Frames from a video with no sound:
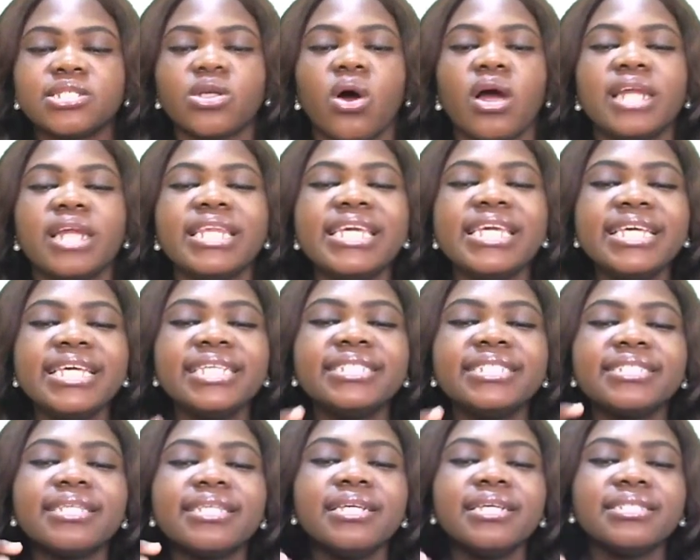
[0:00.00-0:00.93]
soil
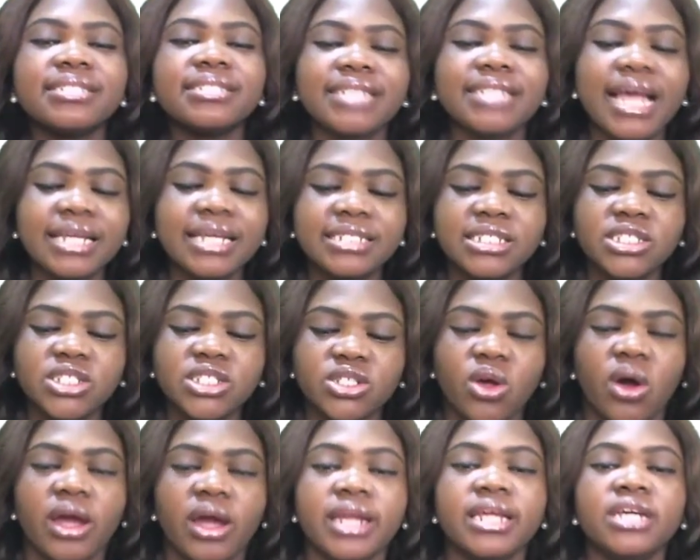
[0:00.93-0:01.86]
is sandy
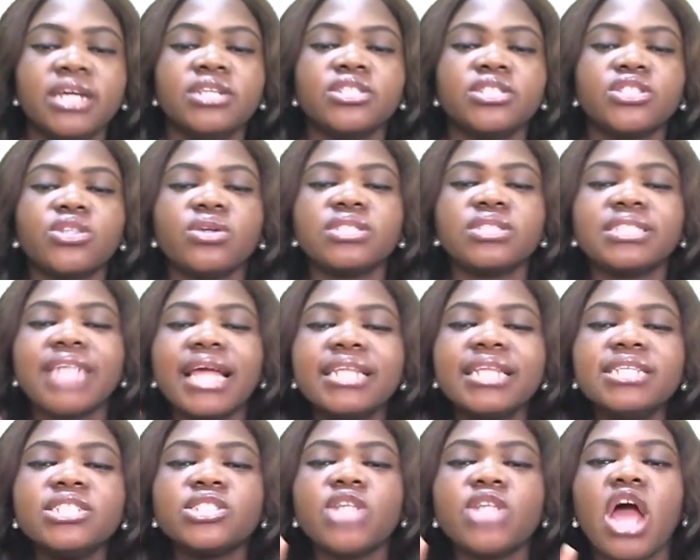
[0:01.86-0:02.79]
soil. So
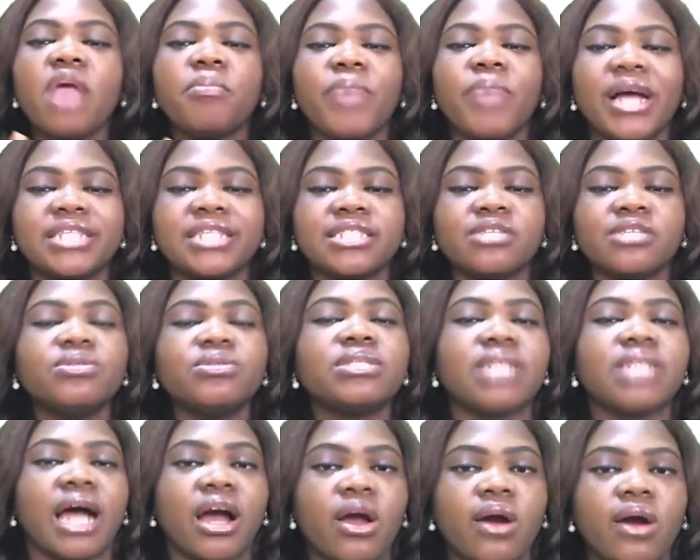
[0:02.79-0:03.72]
sandy soil
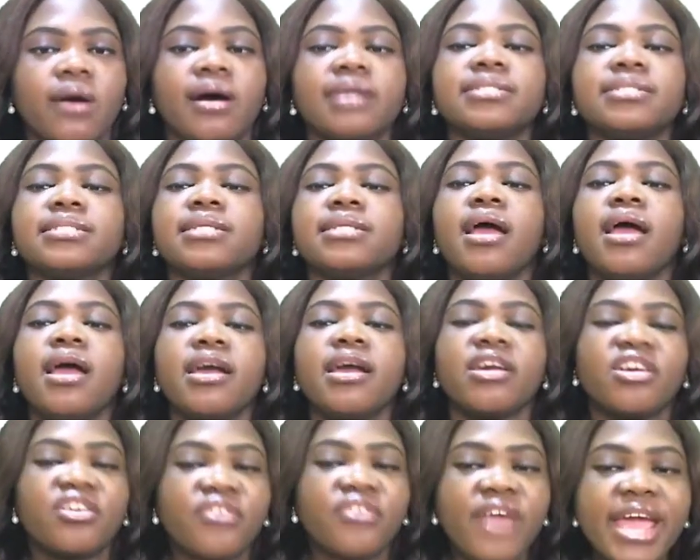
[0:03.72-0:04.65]
particles are coarse,
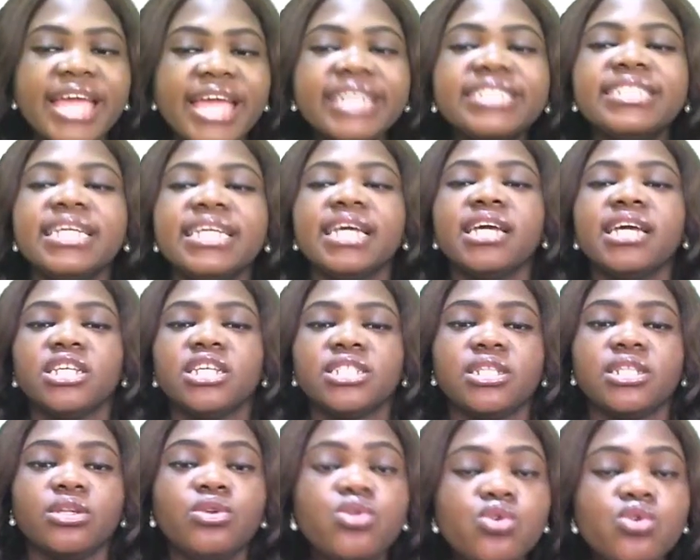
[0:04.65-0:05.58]
grained,
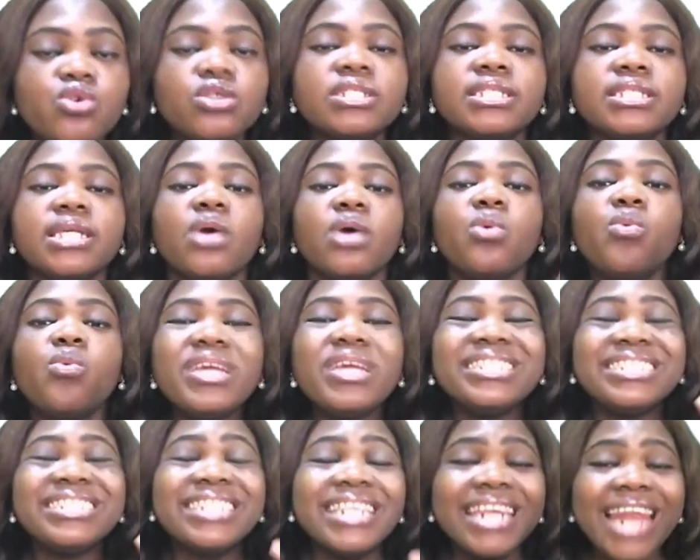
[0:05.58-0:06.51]
loose,
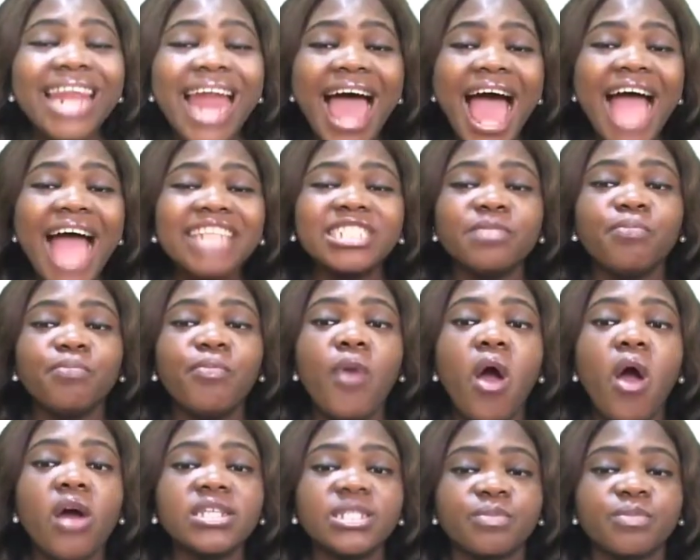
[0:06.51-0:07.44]
with large
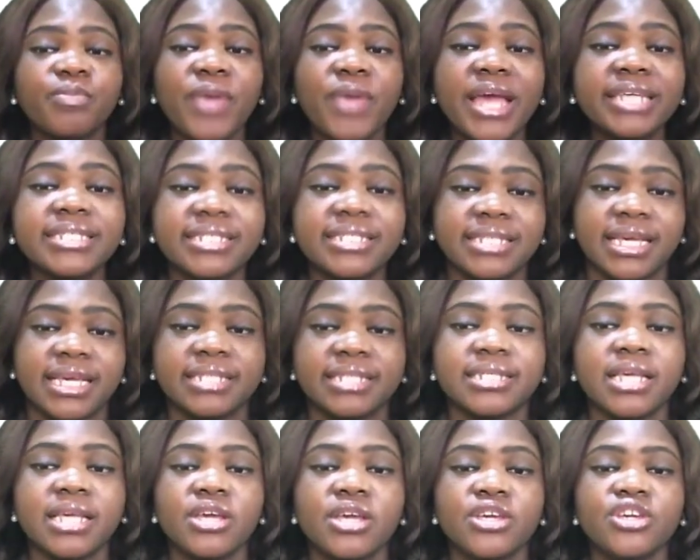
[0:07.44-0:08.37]
pore spaces.
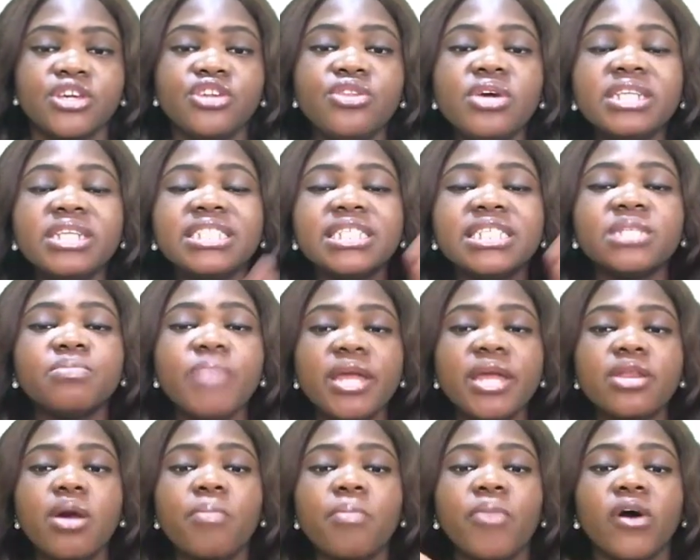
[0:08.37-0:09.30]
It is
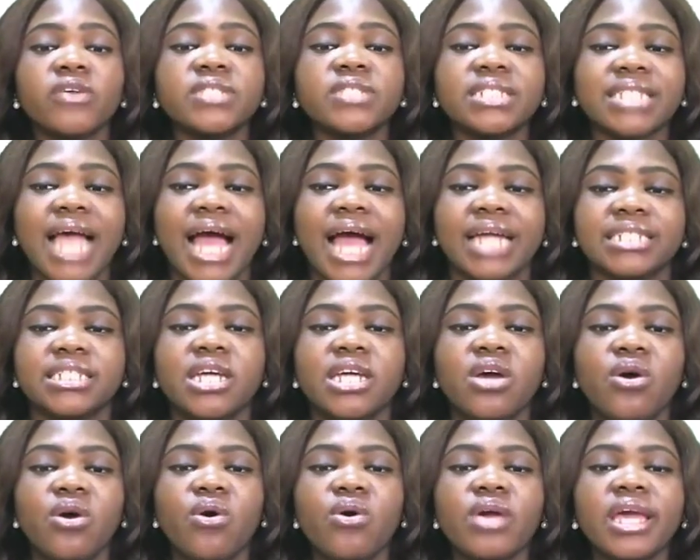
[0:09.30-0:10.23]
made up of sand.
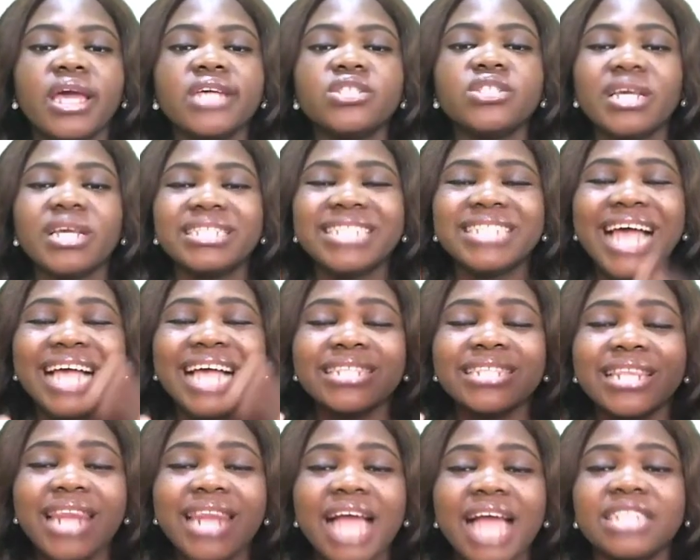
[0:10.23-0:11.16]
Okay, so it has
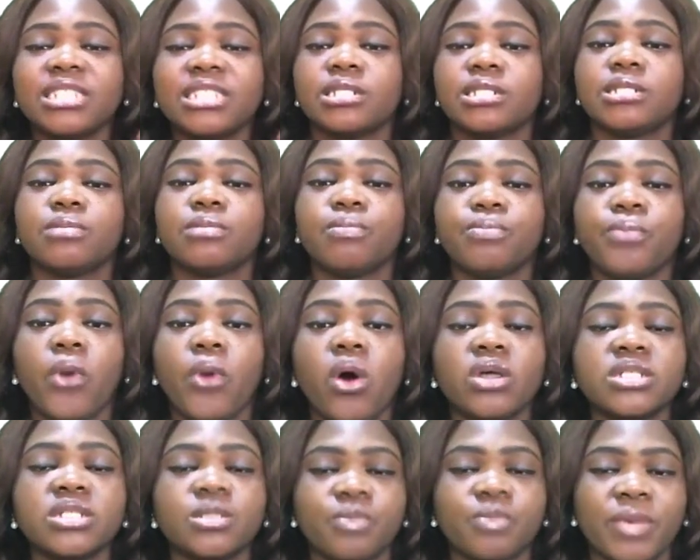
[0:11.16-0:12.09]
large
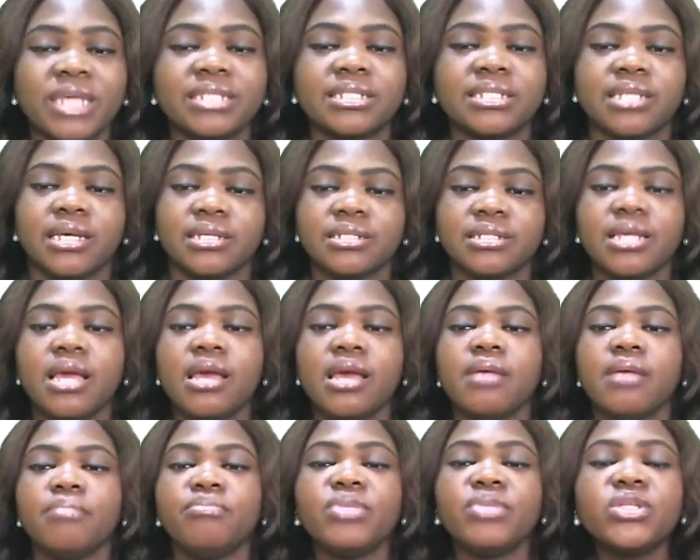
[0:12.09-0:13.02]
pore spaces
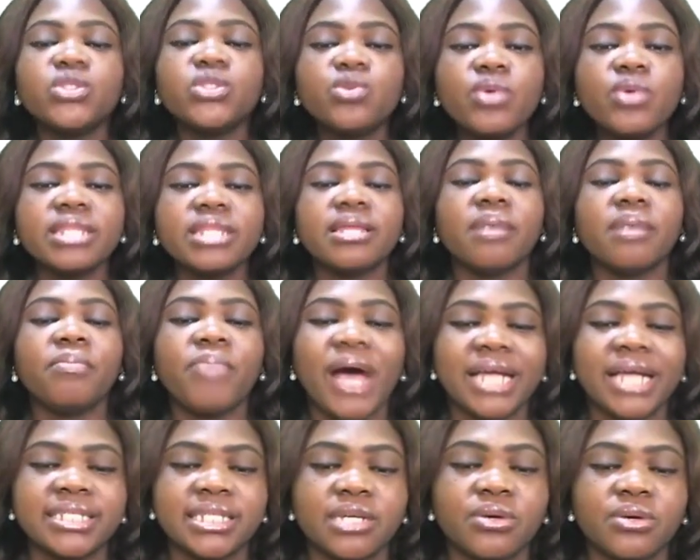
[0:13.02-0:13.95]
between the
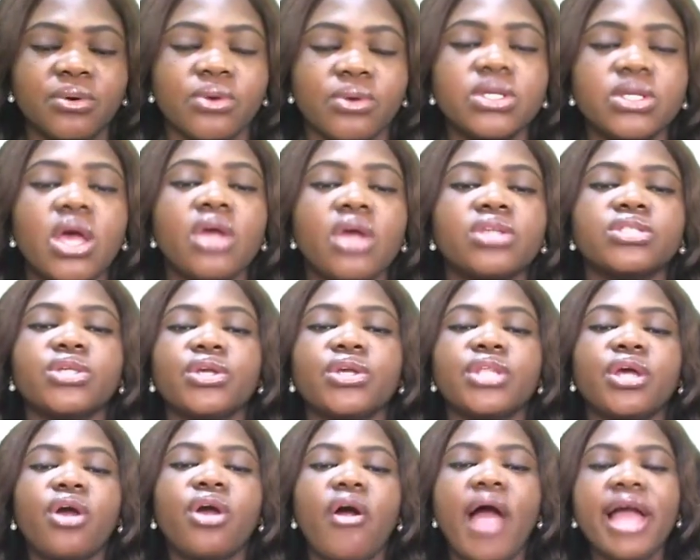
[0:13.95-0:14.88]
particles. So
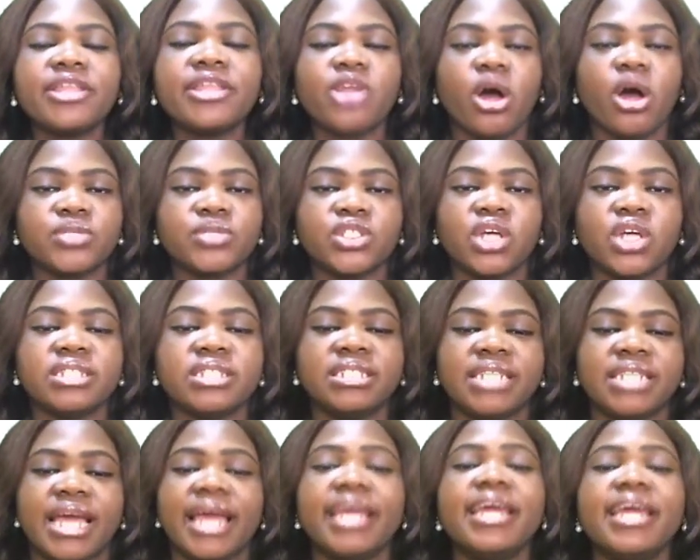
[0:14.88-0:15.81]
the correct
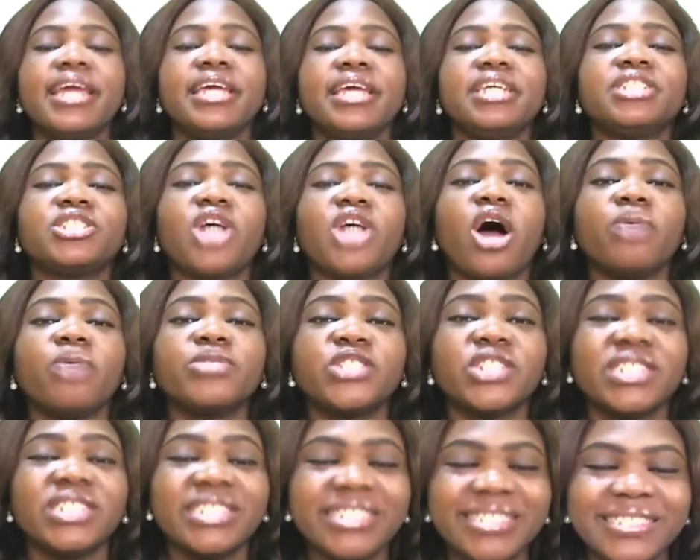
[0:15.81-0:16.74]
option here is
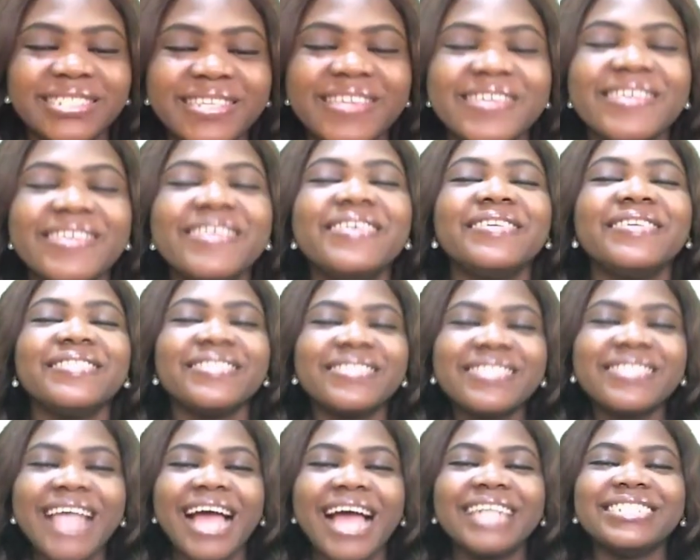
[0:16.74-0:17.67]
option C,
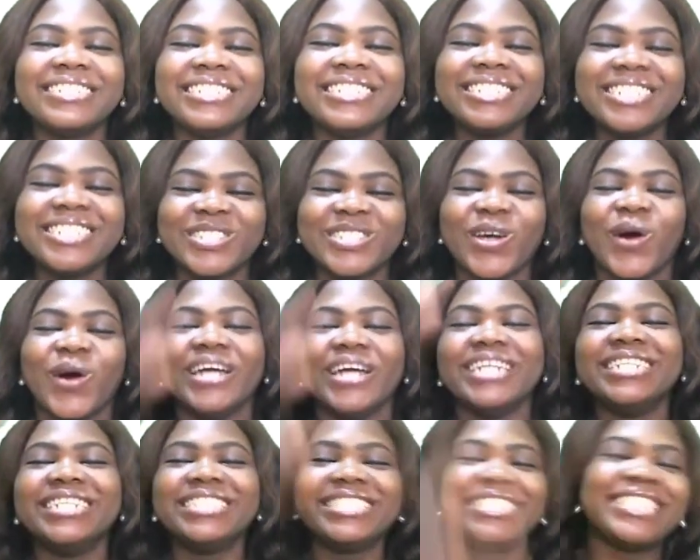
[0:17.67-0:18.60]
sandy soil.
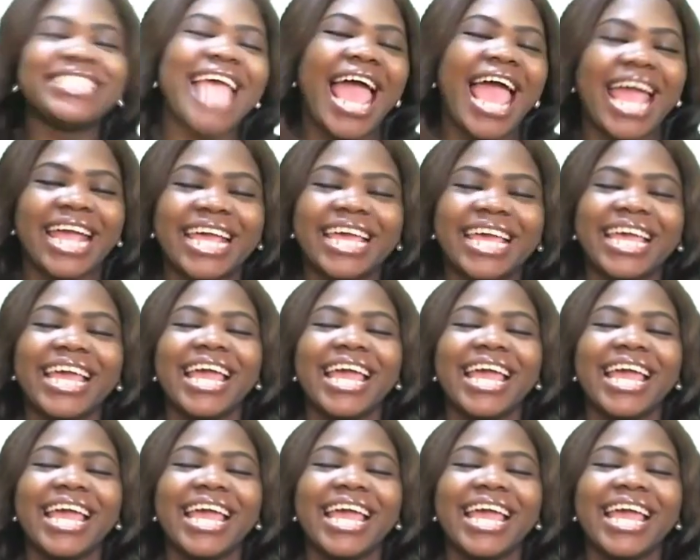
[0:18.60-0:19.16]
Check.